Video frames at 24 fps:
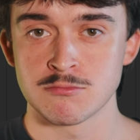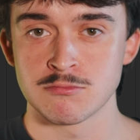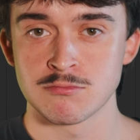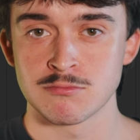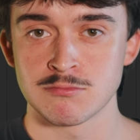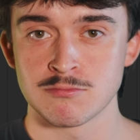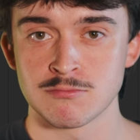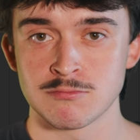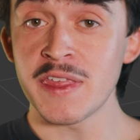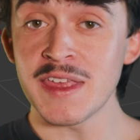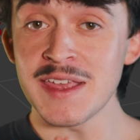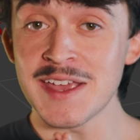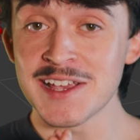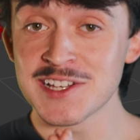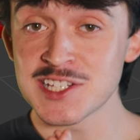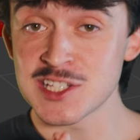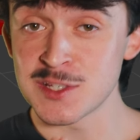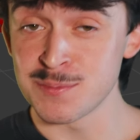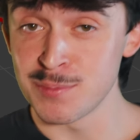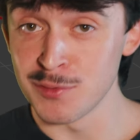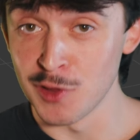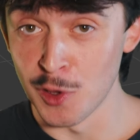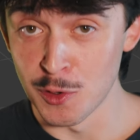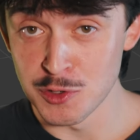For the
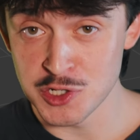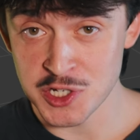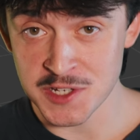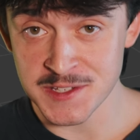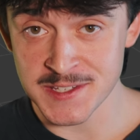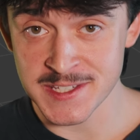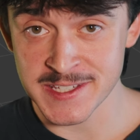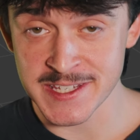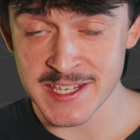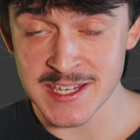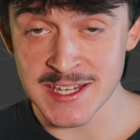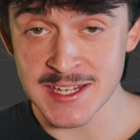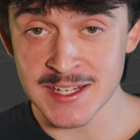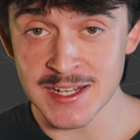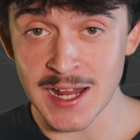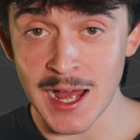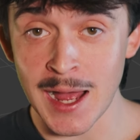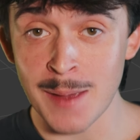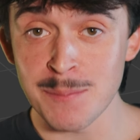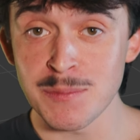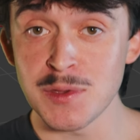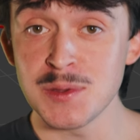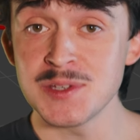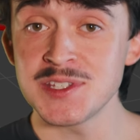explosion scene,
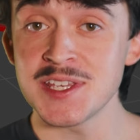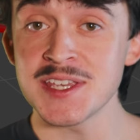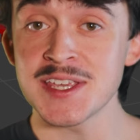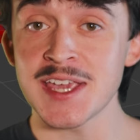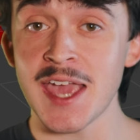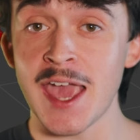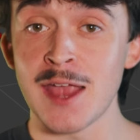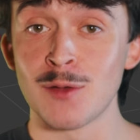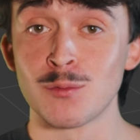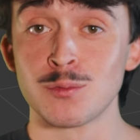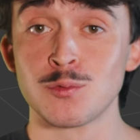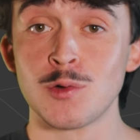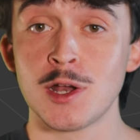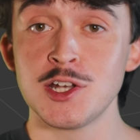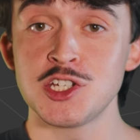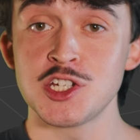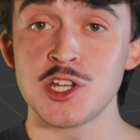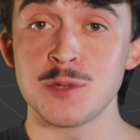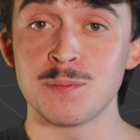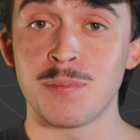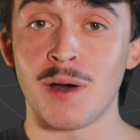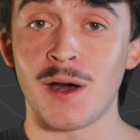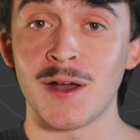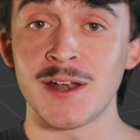I'm using a
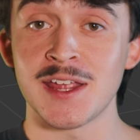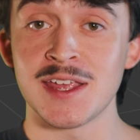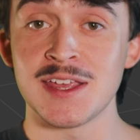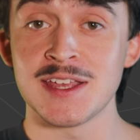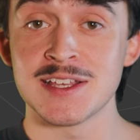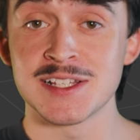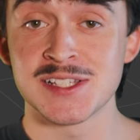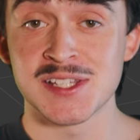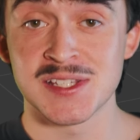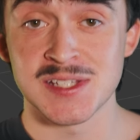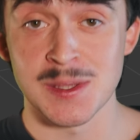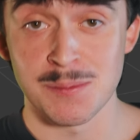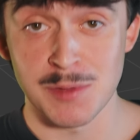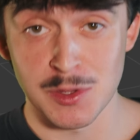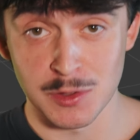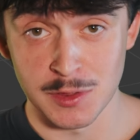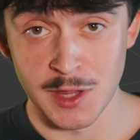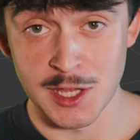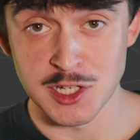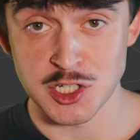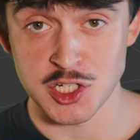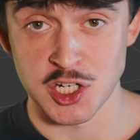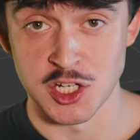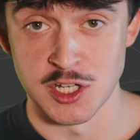rigid body
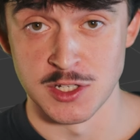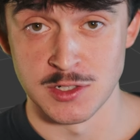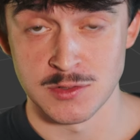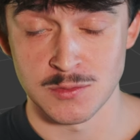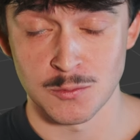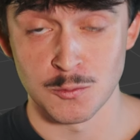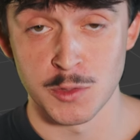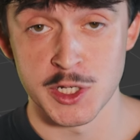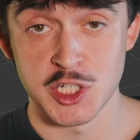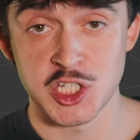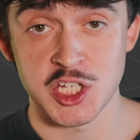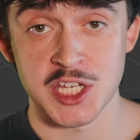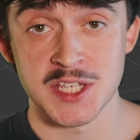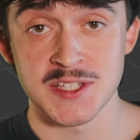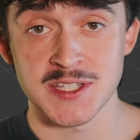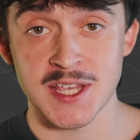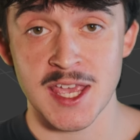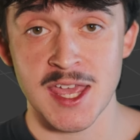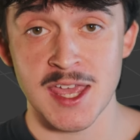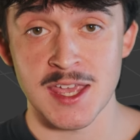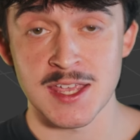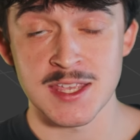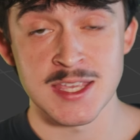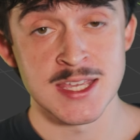simulation, which is
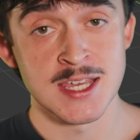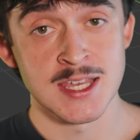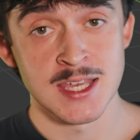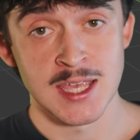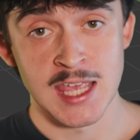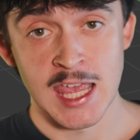a